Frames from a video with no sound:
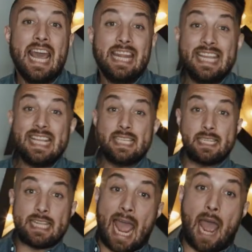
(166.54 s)
These
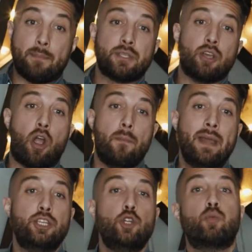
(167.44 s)
taps are
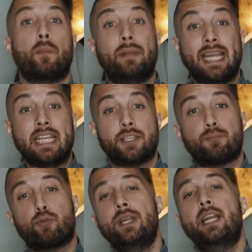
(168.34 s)
meant to replace
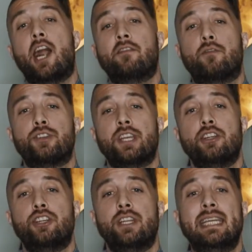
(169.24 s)

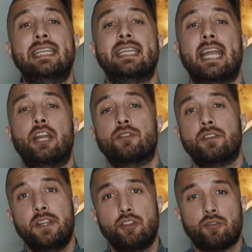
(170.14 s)
pre-conversation indicators
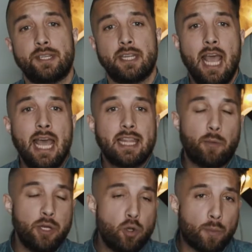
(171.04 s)
of interest that
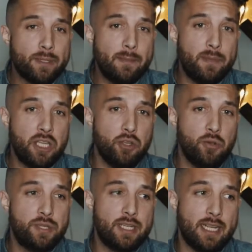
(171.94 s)
would normally be
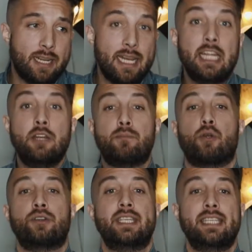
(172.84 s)
used in an
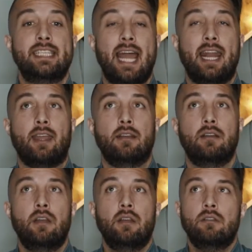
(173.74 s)
in-person setting,
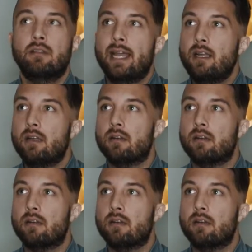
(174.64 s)
like